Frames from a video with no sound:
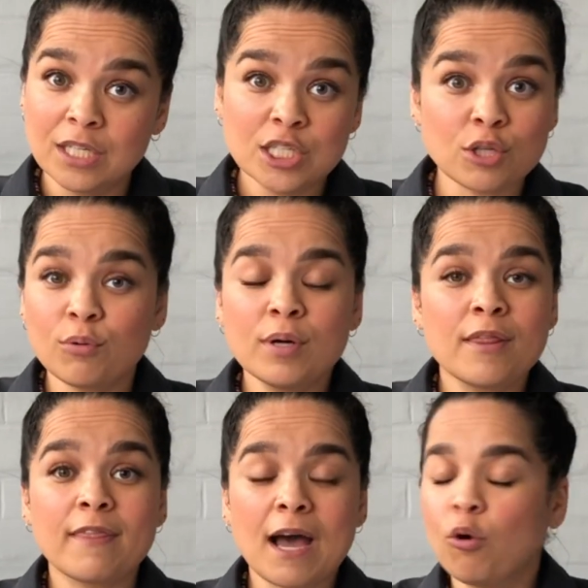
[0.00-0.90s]

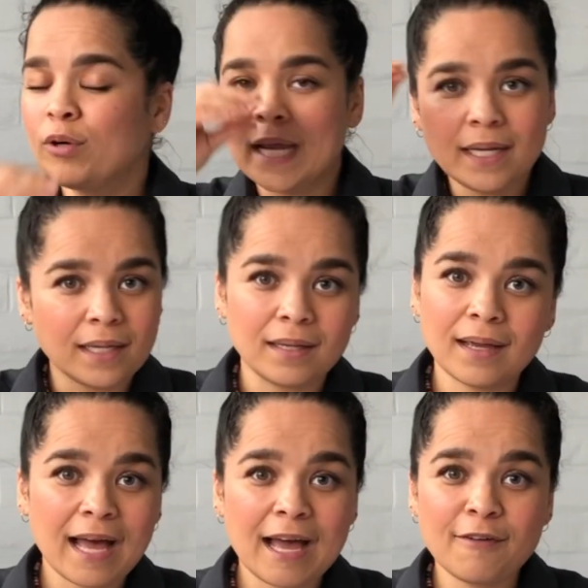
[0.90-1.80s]
So
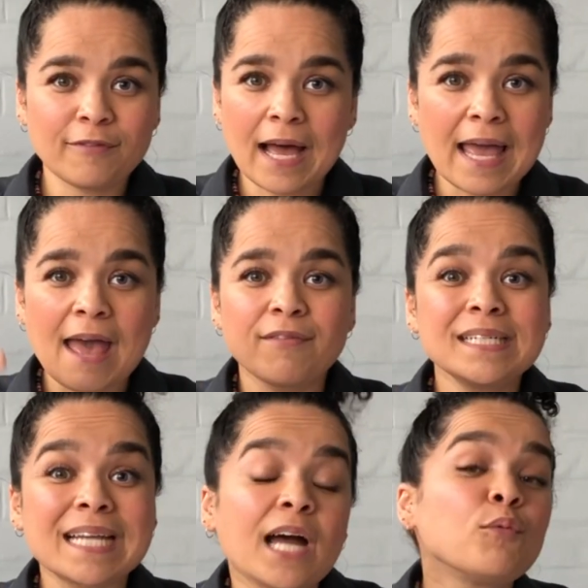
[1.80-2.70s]
already I
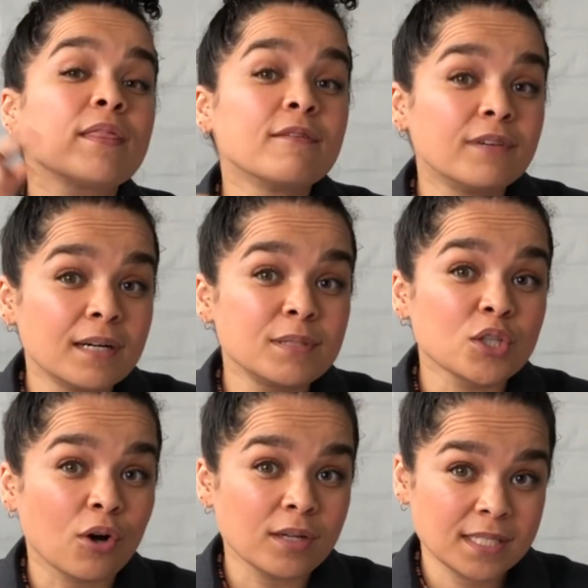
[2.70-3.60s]
haven't done what the verb is
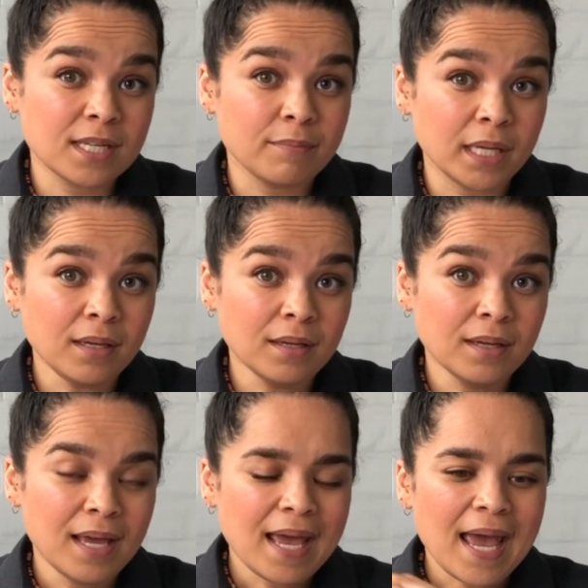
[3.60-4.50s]
asking me.
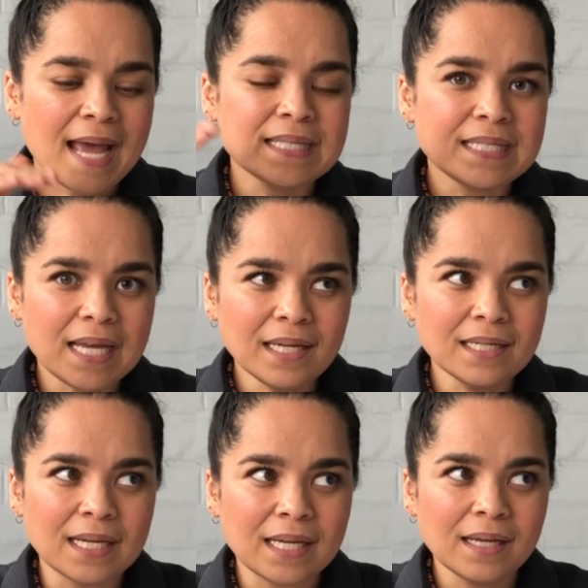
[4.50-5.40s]
And
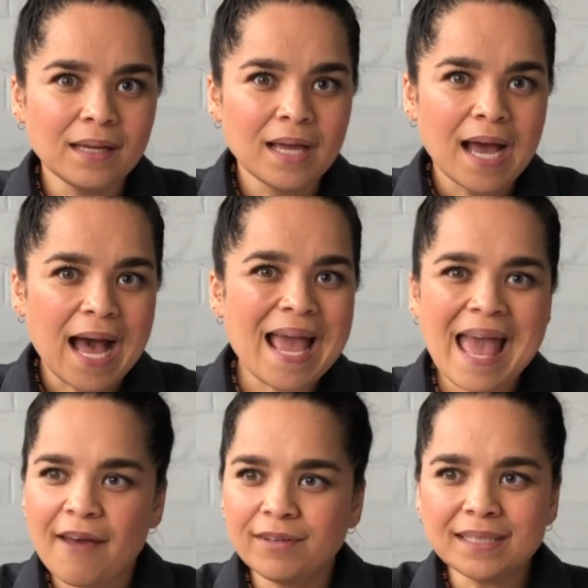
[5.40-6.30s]
secondly, I
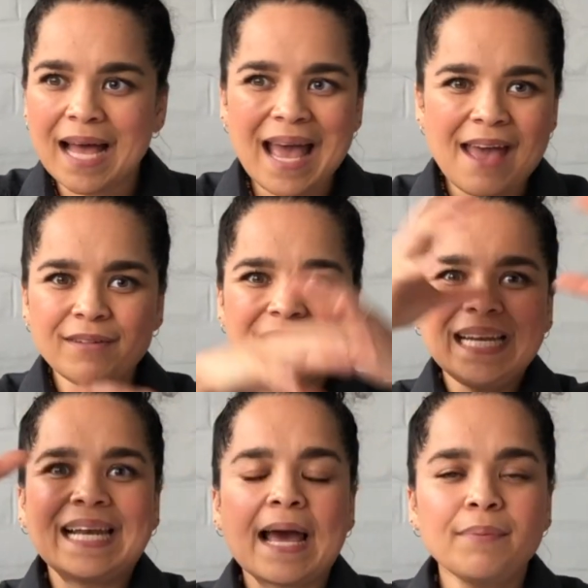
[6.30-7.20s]
haven't
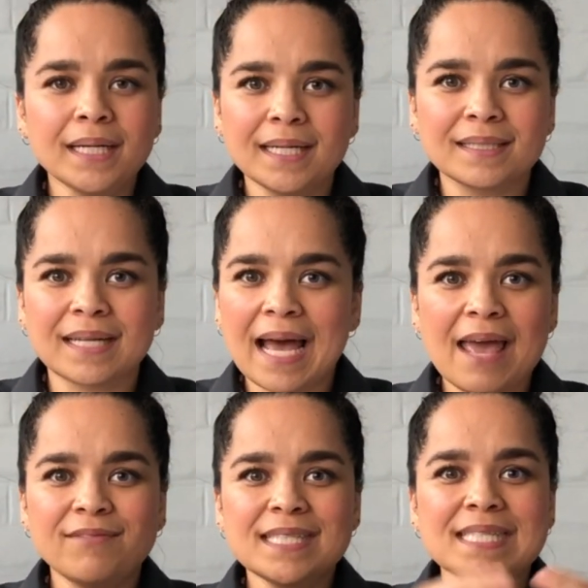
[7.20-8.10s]
elaborated. I
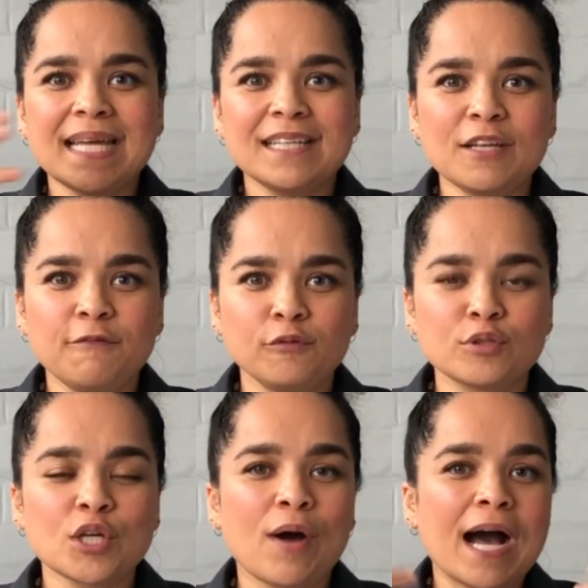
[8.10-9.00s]
haven't said it in full.
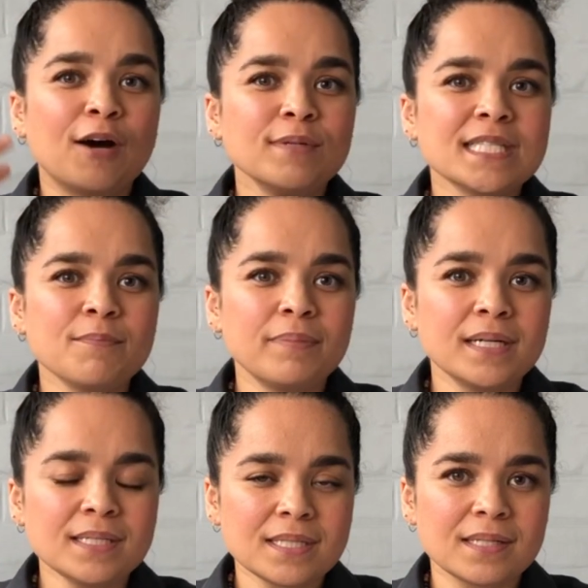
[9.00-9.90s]
So how is the
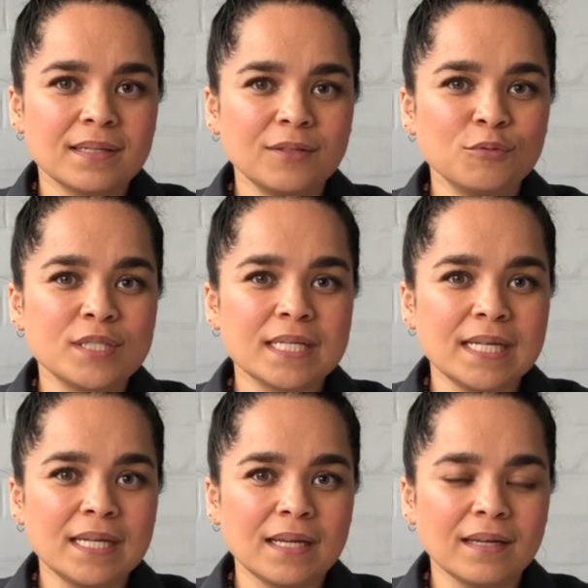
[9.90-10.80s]
person who's
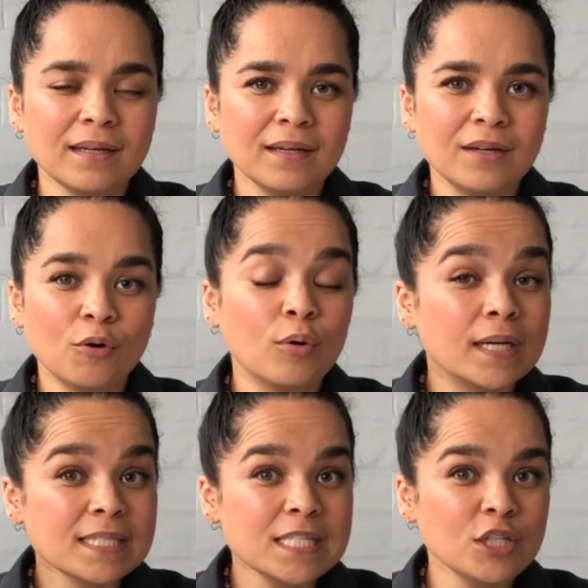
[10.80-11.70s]
reading or
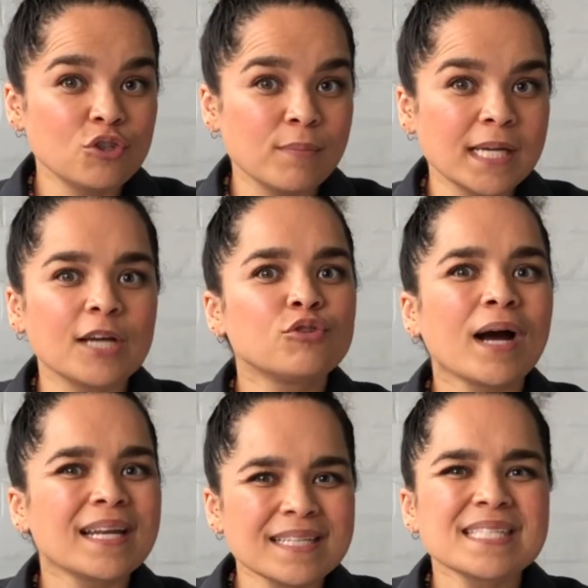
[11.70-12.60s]
listening to me going to
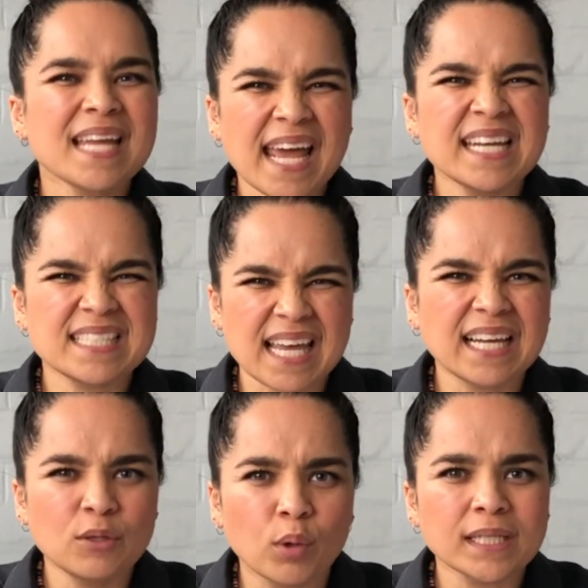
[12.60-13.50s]
understand
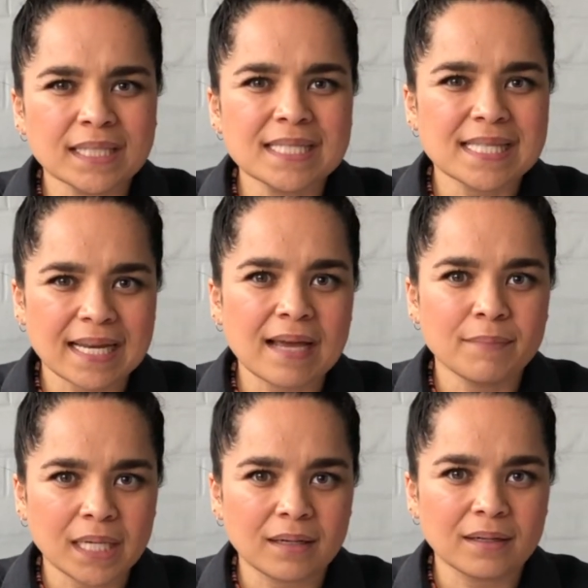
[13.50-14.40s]
exactly what it is that I
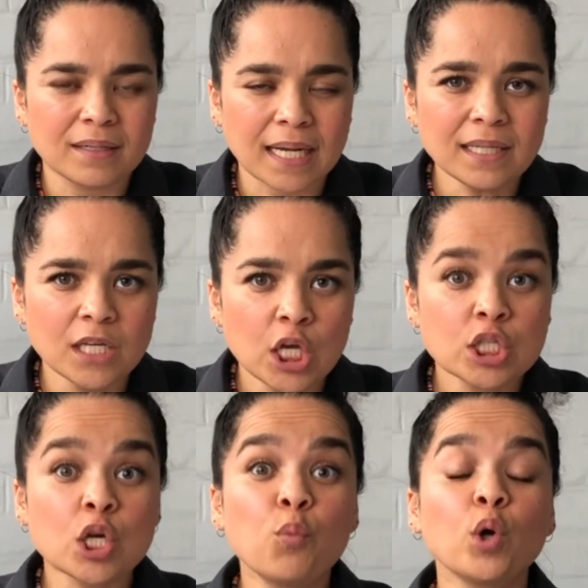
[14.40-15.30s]
mean, right?
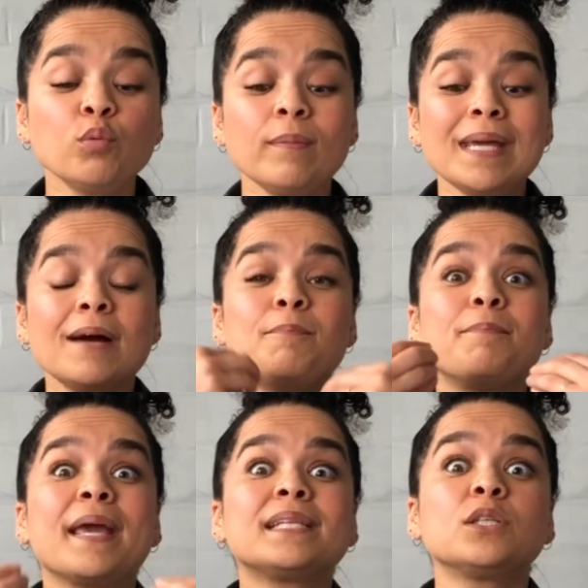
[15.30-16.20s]
So what would be a
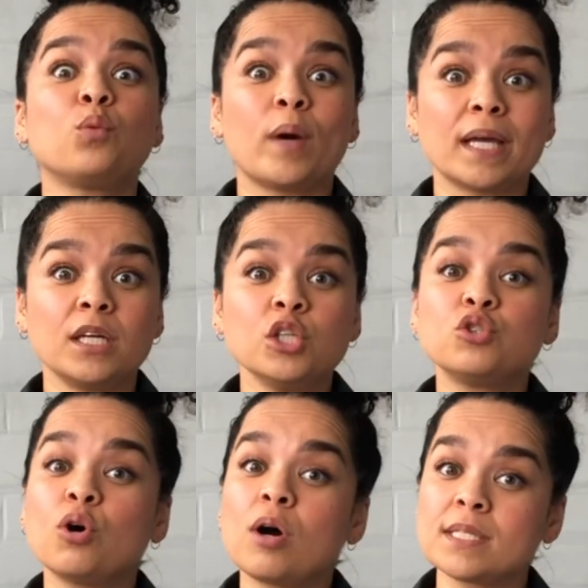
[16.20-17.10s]
better way
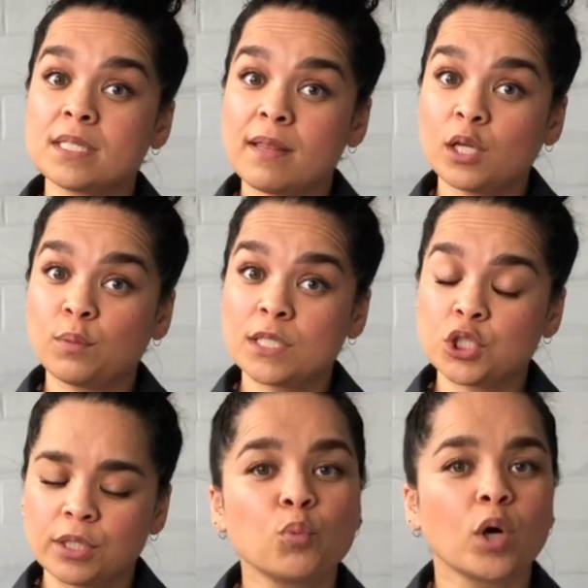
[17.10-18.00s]
to answer that
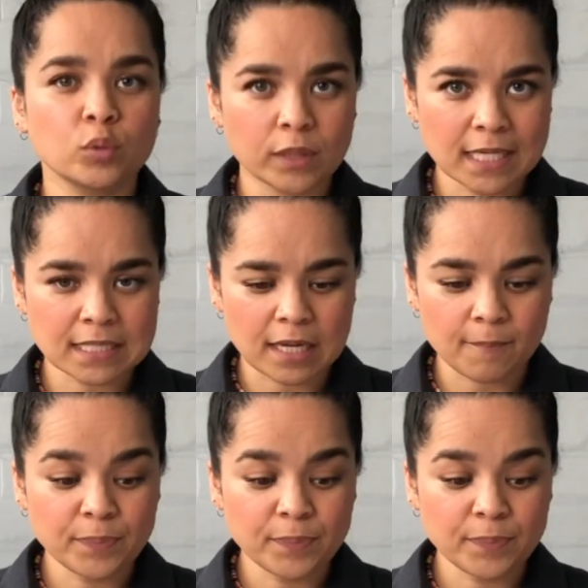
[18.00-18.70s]
question? What would I say?